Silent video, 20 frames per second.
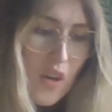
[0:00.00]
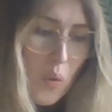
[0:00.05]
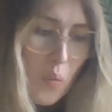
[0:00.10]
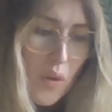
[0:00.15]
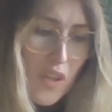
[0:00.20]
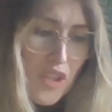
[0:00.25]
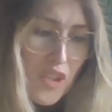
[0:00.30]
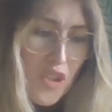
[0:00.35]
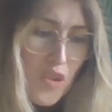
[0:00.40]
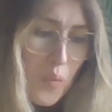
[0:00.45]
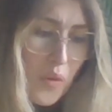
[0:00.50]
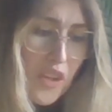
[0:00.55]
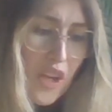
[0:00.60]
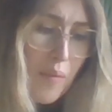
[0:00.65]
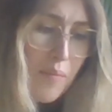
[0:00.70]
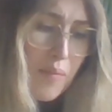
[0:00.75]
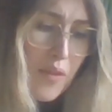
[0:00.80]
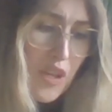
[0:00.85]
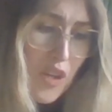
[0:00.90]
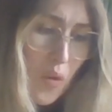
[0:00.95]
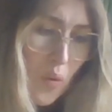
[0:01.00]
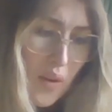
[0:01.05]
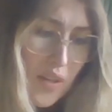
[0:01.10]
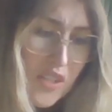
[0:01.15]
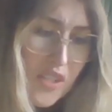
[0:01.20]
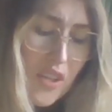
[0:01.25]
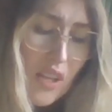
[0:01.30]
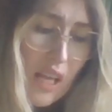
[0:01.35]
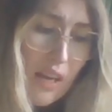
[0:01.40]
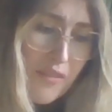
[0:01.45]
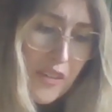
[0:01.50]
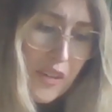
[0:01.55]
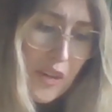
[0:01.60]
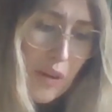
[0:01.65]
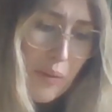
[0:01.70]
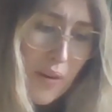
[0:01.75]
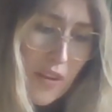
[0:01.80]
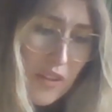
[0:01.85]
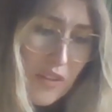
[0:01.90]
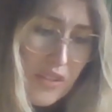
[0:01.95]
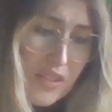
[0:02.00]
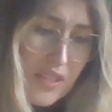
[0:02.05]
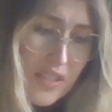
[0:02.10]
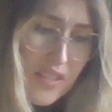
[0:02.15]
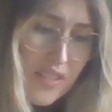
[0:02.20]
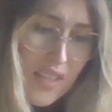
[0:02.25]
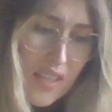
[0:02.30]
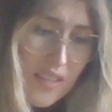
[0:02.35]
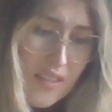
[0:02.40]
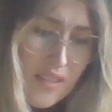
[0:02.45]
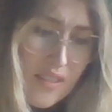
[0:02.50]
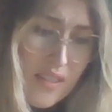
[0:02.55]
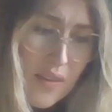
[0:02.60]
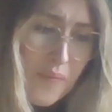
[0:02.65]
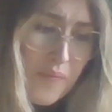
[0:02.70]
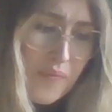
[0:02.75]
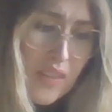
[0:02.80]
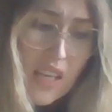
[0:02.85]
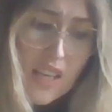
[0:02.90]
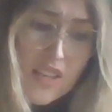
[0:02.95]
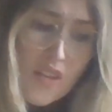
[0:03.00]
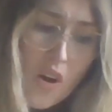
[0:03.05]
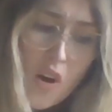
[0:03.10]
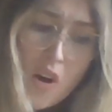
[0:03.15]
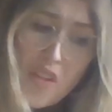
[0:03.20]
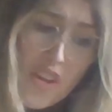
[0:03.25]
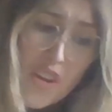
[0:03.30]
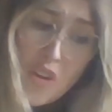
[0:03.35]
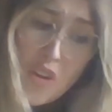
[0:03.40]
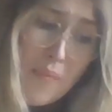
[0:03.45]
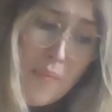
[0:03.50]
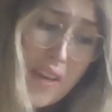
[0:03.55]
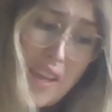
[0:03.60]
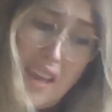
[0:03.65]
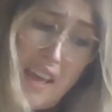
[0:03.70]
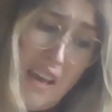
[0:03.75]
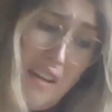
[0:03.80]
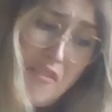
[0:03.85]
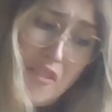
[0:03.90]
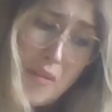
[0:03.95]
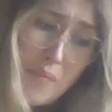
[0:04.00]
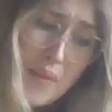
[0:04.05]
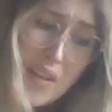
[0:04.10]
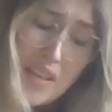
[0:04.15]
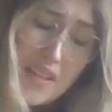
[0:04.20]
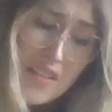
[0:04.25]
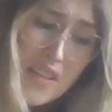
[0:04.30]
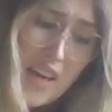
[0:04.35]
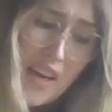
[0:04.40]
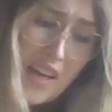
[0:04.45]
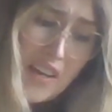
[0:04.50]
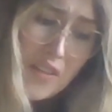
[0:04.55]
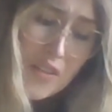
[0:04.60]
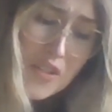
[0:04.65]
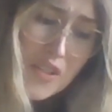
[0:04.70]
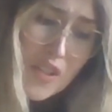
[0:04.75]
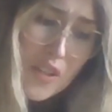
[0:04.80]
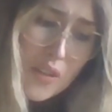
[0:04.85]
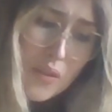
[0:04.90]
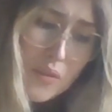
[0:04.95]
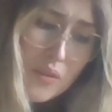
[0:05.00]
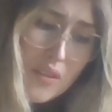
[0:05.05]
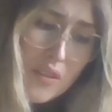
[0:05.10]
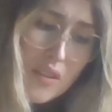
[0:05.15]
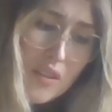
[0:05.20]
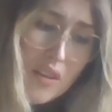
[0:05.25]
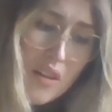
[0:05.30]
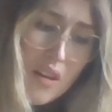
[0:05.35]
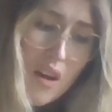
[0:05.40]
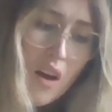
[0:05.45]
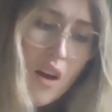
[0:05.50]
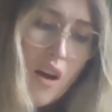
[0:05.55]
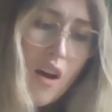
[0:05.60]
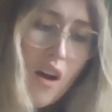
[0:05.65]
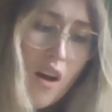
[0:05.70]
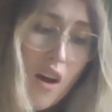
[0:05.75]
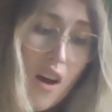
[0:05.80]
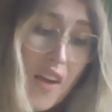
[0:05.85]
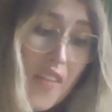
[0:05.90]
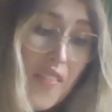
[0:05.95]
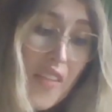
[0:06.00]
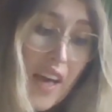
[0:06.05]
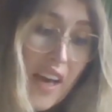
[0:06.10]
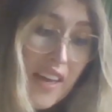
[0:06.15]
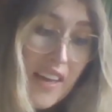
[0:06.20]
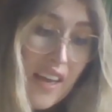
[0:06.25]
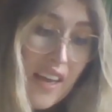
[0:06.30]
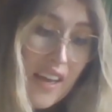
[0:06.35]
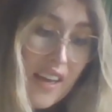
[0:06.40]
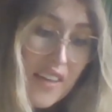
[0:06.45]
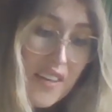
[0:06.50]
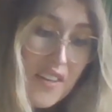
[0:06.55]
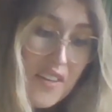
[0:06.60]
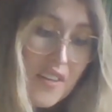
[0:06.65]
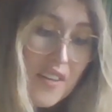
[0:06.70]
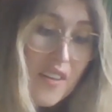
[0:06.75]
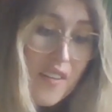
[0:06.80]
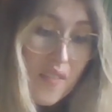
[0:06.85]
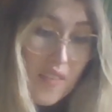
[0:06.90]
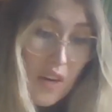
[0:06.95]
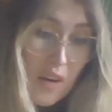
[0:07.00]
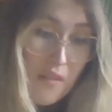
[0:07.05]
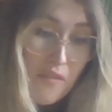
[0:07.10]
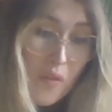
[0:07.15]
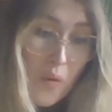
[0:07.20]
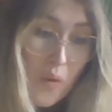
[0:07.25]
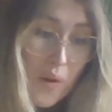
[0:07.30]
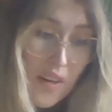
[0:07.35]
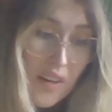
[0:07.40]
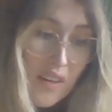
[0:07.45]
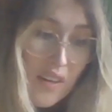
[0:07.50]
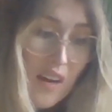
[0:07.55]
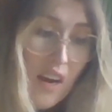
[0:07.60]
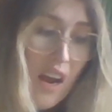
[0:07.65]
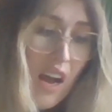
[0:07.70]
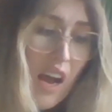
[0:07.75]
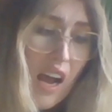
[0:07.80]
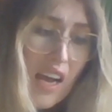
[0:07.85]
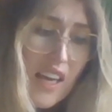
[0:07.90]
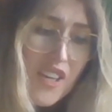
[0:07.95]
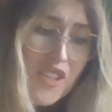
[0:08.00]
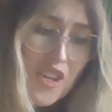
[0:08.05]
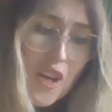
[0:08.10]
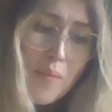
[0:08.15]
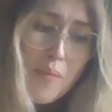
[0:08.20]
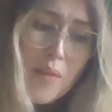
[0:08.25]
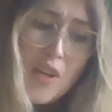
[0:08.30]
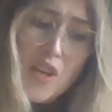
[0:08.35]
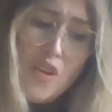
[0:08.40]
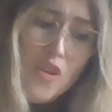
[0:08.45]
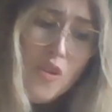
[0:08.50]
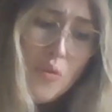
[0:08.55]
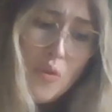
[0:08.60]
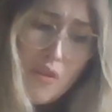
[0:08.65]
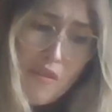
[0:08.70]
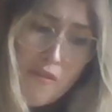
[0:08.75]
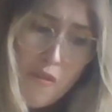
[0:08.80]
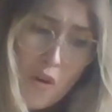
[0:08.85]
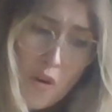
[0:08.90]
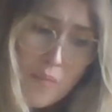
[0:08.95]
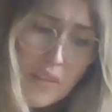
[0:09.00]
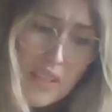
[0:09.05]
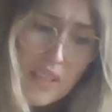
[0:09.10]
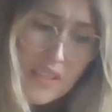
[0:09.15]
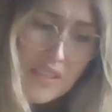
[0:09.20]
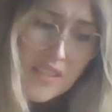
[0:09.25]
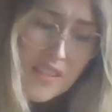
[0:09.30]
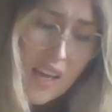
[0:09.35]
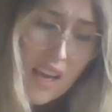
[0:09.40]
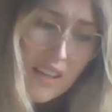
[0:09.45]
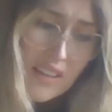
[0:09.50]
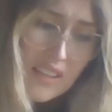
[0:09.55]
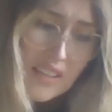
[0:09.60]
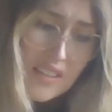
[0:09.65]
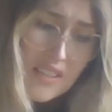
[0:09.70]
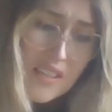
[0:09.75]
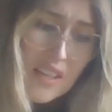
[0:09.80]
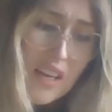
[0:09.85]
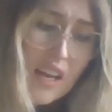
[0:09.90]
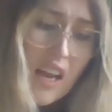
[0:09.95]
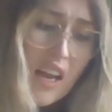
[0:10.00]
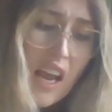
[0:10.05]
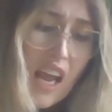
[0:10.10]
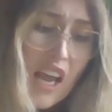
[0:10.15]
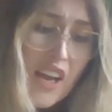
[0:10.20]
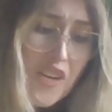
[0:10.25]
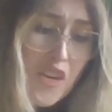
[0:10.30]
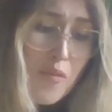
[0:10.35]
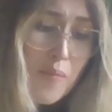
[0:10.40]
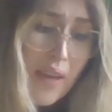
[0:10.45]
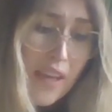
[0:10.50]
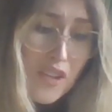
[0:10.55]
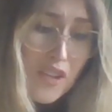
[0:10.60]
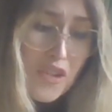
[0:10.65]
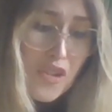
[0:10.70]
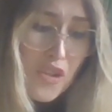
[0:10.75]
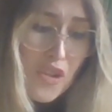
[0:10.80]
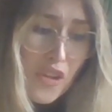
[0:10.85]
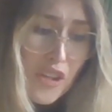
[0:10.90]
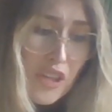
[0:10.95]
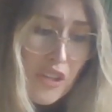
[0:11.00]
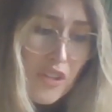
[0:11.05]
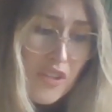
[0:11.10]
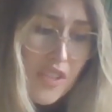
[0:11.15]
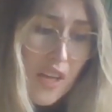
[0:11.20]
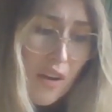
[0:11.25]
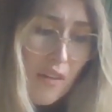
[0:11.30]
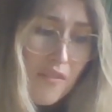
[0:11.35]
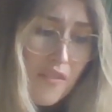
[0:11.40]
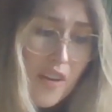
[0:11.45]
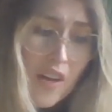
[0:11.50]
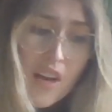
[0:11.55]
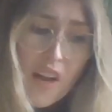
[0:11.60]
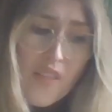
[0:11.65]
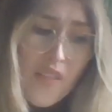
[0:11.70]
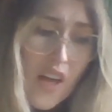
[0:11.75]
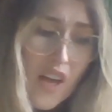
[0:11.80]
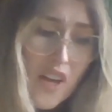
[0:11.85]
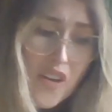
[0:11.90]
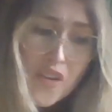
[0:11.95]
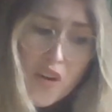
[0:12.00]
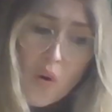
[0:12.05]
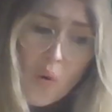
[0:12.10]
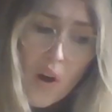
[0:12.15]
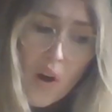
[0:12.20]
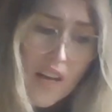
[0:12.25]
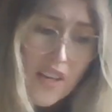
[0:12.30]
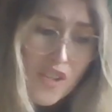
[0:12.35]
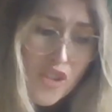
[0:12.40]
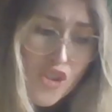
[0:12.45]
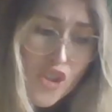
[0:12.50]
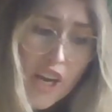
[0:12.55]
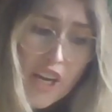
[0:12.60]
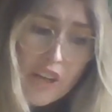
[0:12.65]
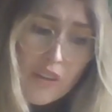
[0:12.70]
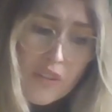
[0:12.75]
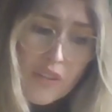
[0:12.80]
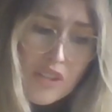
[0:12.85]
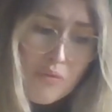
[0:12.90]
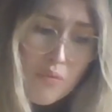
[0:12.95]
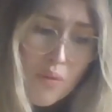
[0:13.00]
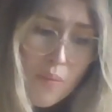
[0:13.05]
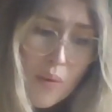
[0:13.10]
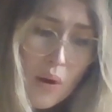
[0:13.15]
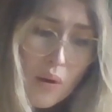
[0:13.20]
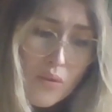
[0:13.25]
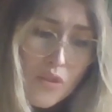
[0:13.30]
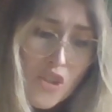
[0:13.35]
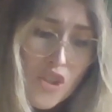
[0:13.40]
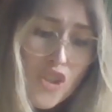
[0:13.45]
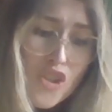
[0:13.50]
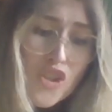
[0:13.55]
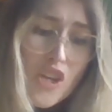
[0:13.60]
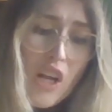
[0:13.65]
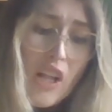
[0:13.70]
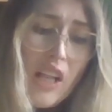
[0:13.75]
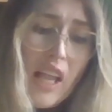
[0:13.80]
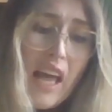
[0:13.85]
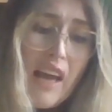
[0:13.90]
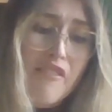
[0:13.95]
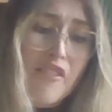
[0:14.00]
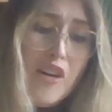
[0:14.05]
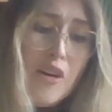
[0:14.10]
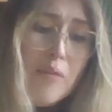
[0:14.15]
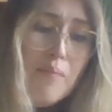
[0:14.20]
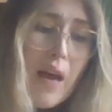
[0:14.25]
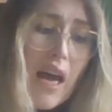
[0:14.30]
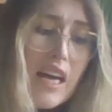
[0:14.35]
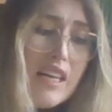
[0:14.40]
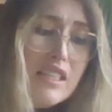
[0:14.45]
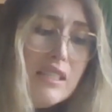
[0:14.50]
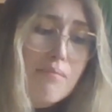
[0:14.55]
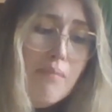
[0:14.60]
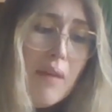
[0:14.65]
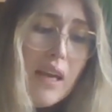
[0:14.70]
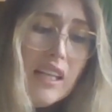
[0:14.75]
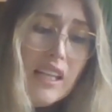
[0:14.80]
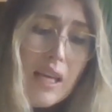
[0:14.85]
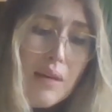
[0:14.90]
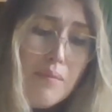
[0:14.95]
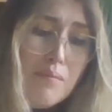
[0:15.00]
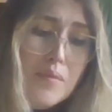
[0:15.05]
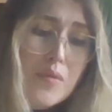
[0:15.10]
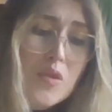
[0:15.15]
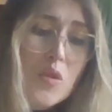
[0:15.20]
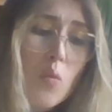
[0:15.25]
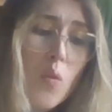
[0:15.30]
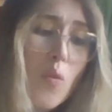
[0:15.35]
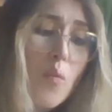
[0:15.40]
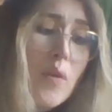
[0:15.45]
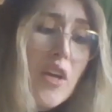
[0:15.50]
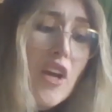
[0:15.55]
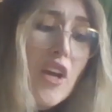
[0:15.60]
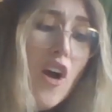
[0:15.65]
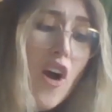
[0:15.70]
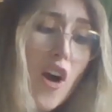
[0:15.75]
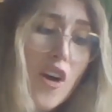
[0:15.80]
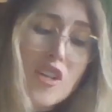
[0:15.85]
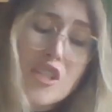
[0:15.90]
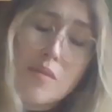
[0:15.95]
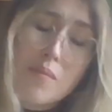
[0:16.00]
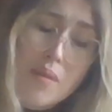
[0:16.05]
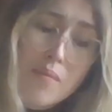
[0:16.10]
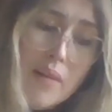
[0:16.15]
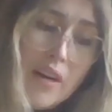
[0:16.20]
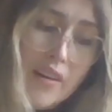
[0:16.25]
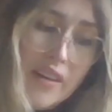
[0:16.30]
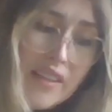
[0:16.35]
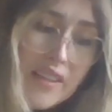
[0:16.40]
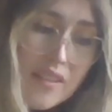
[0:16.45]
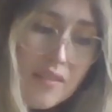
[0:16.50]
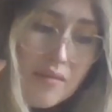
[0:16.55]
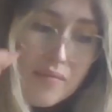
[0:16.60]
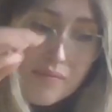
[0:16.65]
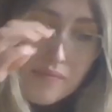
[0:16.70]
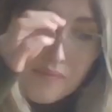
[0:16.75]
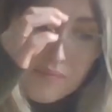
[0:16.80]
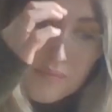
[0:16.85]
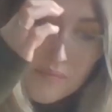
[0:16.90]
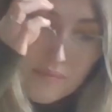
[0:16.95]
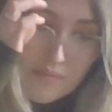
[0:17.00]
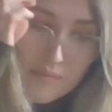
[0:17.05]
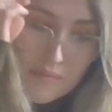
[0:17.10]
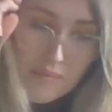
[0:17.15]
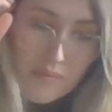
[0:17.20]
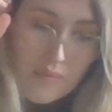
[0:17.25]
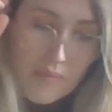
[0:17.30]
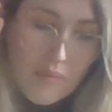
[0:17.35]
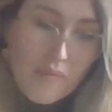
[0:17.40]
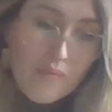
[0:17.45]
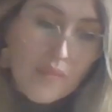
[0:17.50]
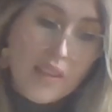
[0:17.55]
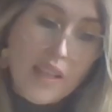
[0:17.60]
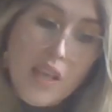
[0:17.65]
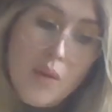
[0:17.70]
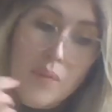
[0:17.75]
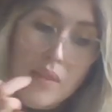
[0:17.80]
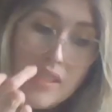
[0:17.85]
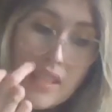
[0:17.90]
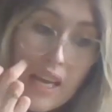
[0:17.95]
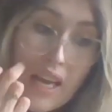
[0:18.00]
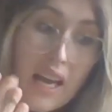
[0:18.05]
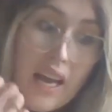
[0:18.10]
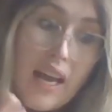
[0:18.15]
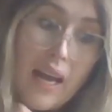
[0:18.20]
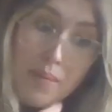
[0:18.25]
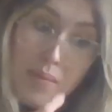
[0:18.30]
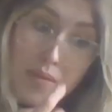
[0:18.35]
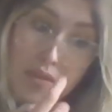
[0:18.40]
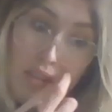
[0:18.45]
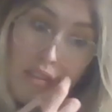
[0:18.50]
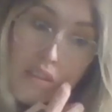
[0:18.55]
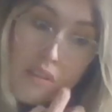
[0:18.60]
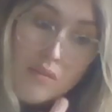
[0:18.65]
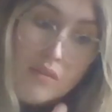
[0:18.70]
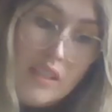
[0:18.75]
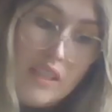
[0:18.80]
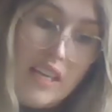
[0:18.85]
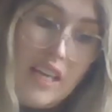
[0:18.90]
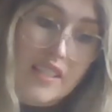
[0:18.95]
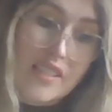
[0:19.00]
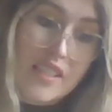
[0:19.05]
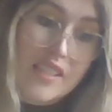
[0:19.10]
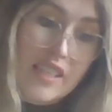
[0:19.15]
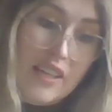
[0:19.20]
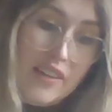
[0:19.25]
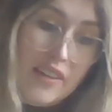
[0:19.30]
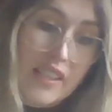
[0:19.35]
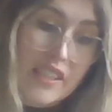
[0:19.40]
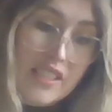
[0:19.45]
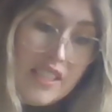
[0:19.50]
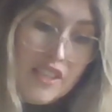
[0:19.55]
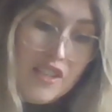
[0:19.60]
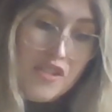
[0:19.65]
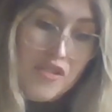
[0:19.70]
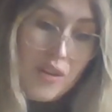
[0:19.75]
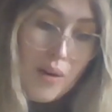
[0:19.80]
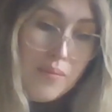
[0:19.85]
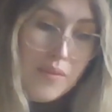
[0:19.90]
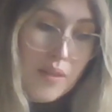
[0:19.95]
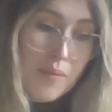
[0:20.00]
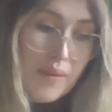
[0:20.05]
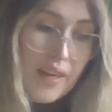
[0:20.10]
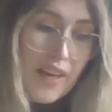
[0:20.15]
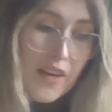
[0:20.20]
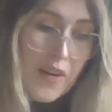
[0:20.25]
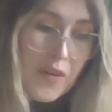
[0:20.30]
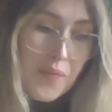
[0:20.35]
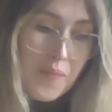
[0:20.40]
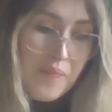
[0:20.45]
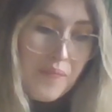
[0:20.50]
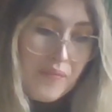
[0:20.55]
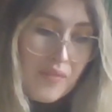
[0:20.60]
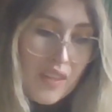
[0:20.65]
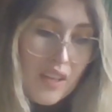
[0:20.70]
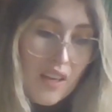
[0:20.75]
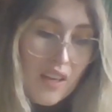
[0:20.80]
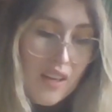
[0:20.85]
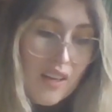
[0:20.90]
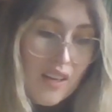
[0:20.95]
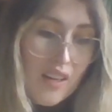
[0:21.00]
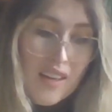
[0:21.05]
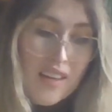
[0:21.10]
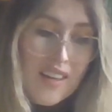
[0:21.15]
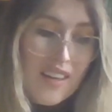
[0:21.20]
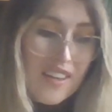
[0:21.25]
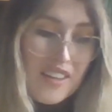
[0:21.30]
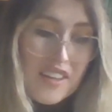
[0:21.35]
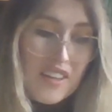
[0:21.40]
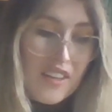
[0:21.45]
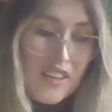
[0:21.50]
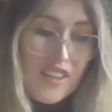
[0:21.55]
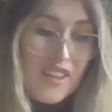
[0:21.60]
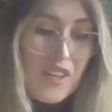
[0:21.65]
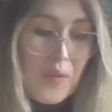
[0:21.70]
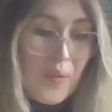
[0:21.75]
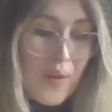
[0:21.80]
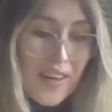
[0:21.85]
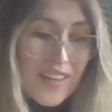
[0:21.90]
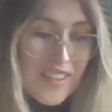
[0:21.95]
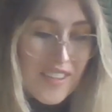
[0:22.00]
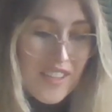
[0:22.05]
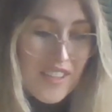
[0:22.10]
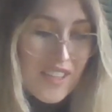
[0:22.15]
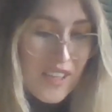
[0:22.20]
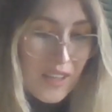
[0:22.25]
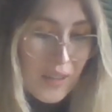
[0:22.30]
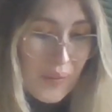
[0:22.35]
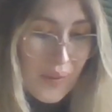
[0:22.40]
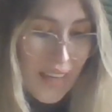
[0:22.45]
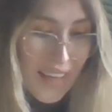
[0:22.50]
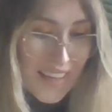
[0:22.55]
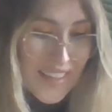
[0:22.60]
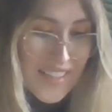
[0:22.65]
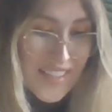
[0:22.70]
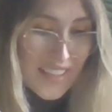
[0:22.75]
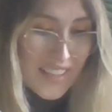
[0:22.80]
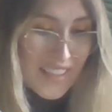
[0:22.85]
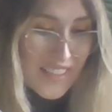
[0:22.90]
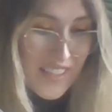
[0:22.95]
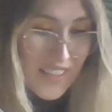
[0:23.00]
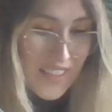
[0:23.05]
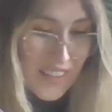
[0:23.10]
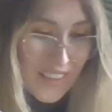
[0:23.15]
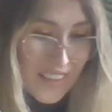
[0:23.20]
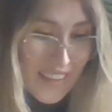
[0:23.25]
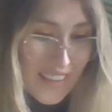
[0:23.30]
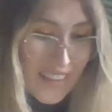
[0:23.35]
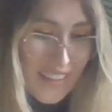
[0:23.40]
which you will not be yours till after your mother's decease, is all that you may ever be entitled to. On that head, therefore, I shall be uniformly silent, and you may assure yourself that no ungenerous reproach shall ever pass my lips when we are to be married. It was absolutely necessary to interrupt him now. You are too hasty, sir,